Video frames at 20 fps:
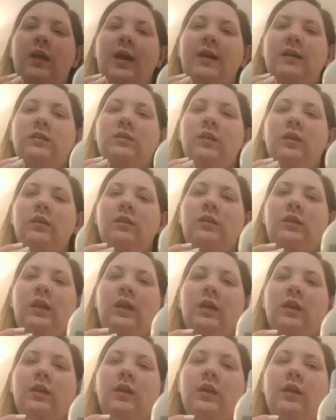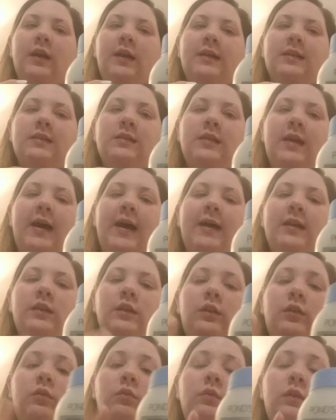class and theater, is
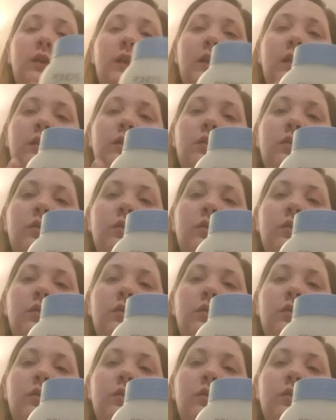that you need